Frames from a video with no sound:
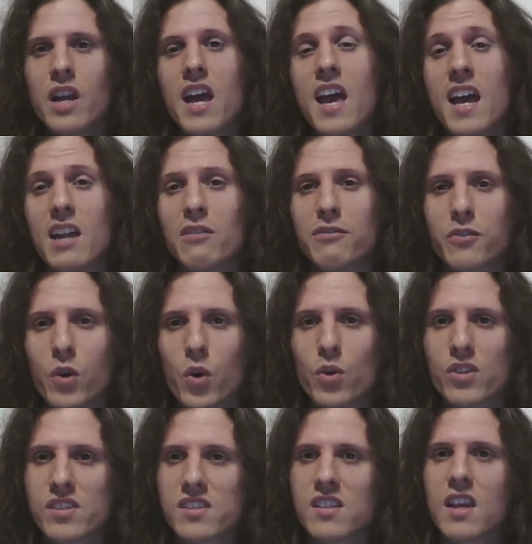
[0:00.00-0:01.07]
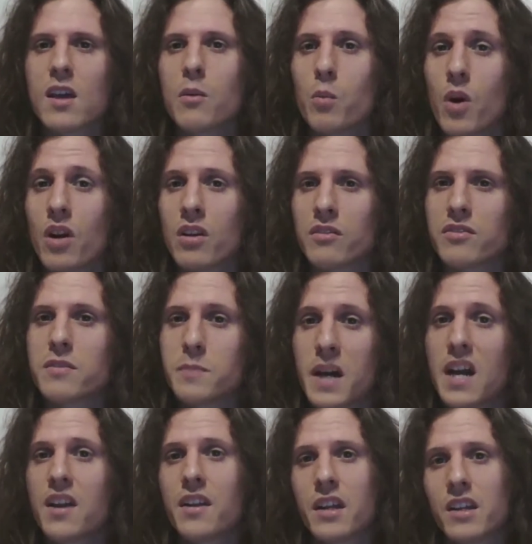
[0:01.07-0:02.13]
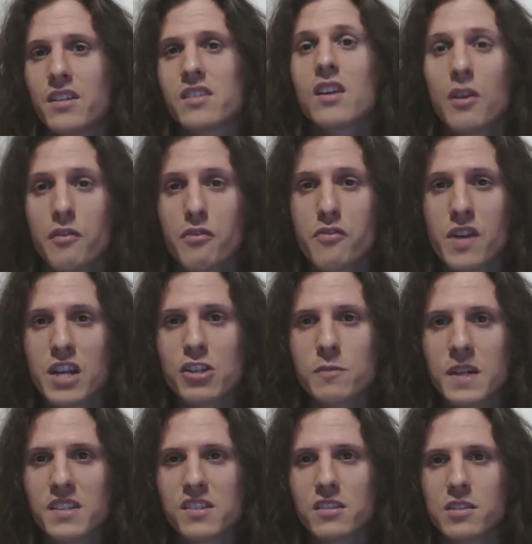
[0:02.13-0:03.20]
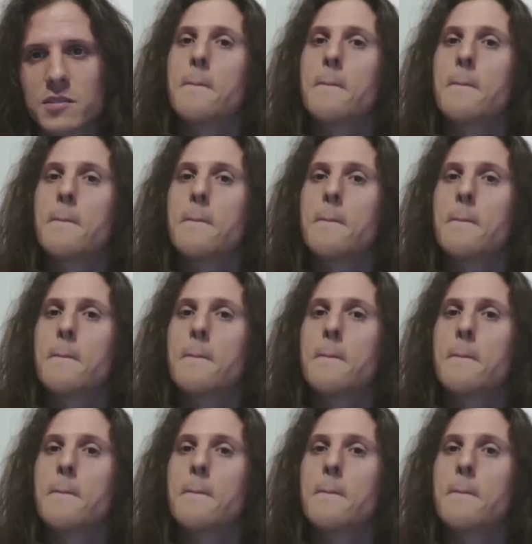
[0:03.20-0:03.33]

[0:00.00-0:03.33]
and of course one of the pioneers of thrash metal.